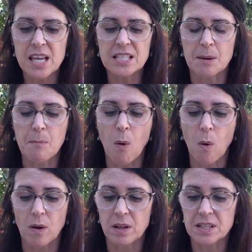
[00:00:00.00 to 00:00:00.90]
He's a
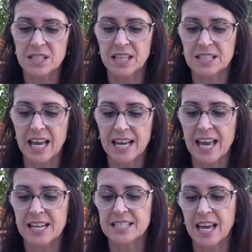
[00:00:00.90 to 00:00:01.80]
mole,
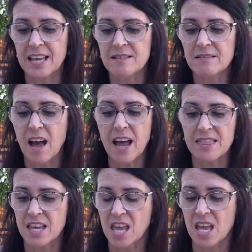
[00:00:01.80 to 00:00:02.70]
Zigzag had said. I
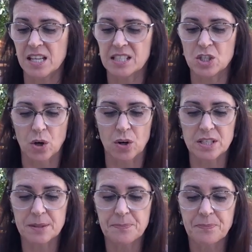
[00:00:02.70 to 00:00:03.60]
think he eats
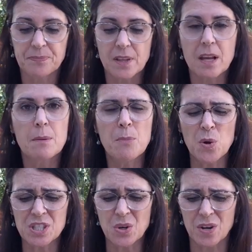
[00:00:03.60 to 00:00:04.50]
dirt.
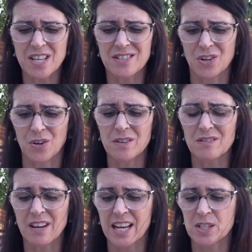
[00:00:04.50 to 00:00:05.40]
Moles don't eat dirt,
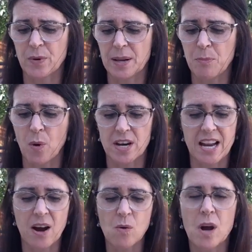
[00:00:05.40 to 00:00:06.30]
X-Ray had
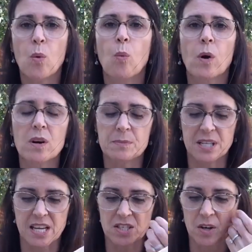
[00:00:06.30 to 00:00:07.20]
pointed out.
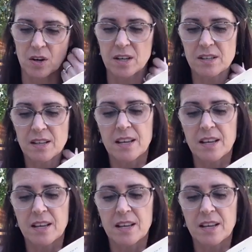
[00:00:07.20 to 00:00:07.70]
Worms eat dirt.